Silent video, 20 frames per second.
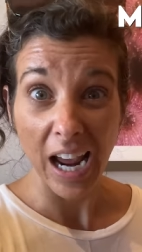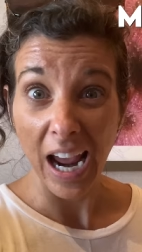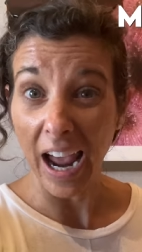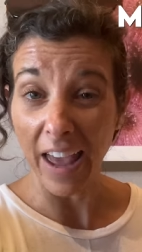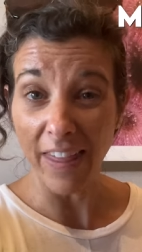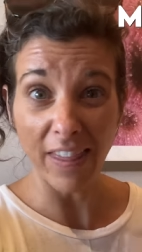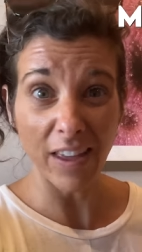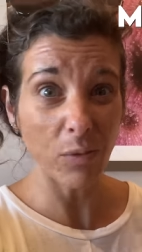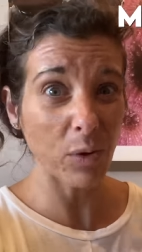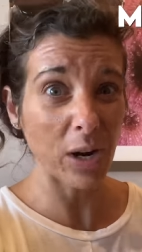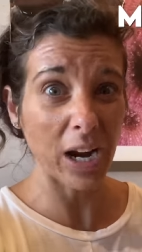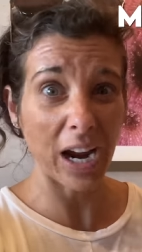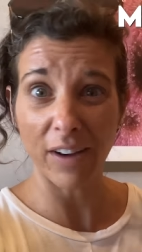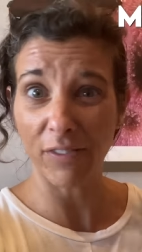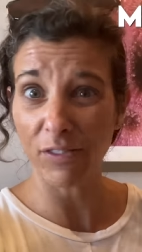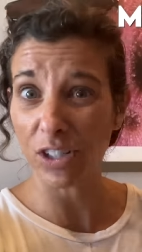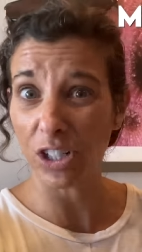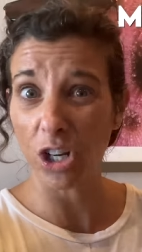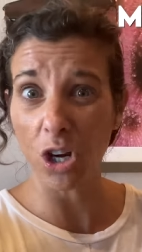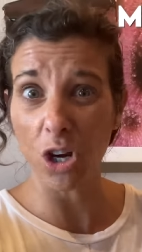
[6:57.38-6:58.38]
and then we have
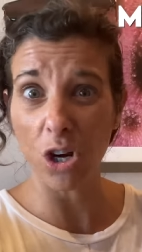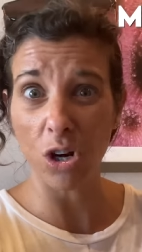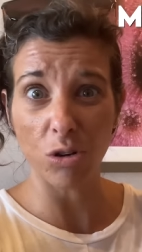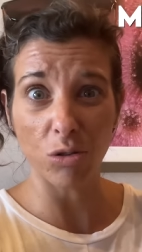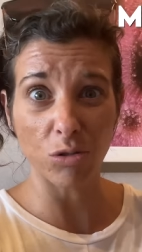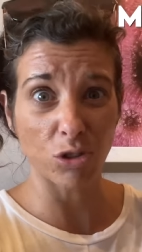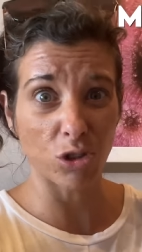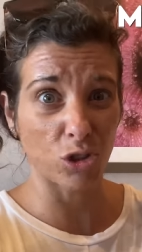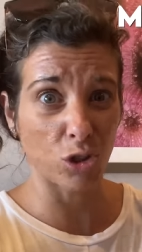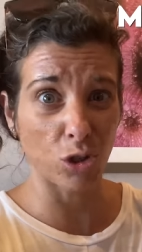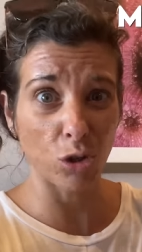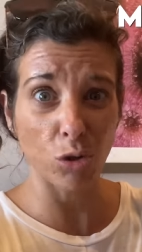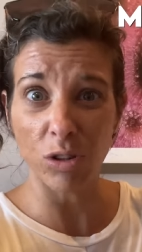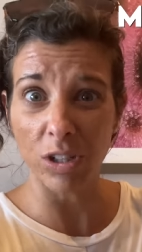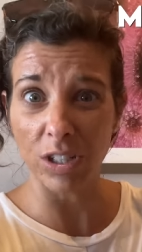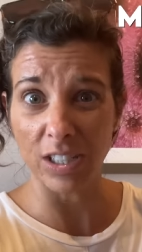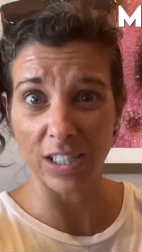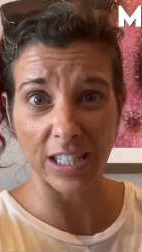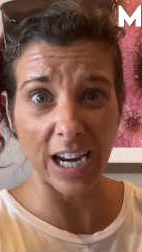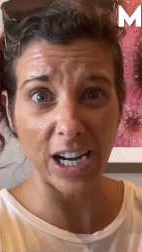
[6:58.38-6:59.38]
to go to
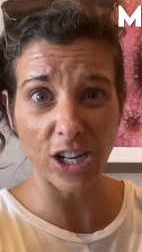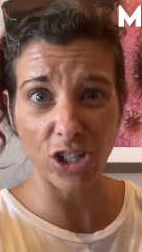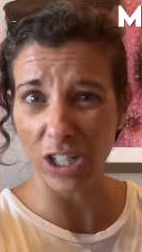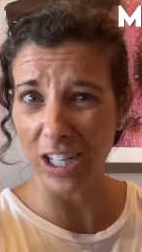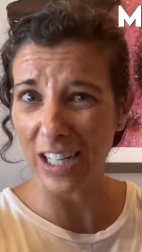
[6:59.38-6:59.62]
the station.